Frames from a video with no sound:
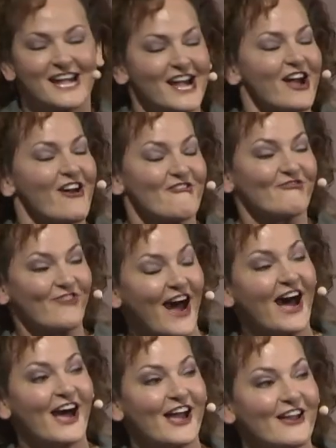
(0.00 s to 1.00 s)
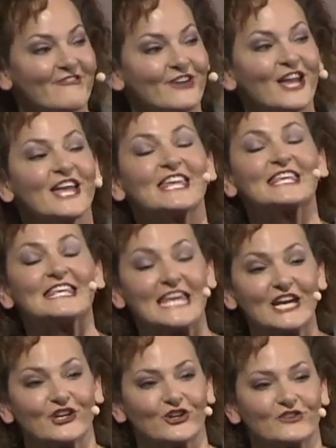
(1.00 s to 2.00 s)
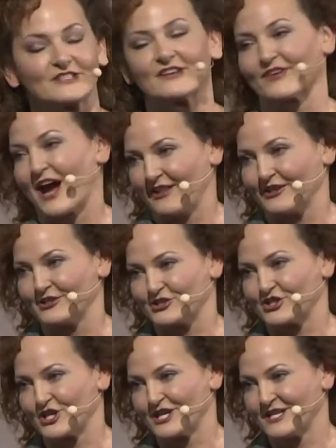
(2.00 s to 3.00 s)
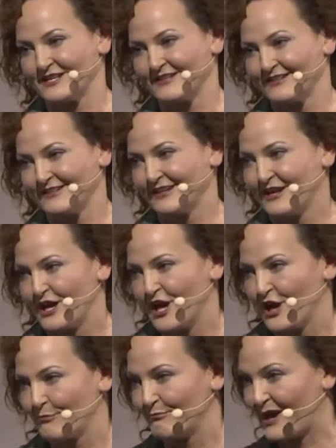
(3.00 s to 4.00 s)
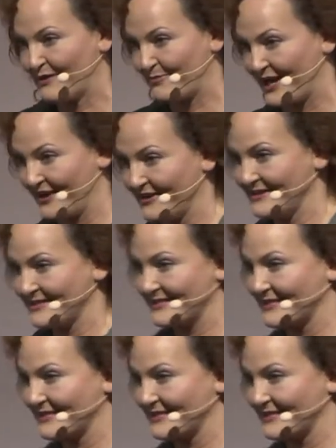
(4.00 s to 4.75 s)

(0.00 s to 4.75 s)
5 years of college. My parents,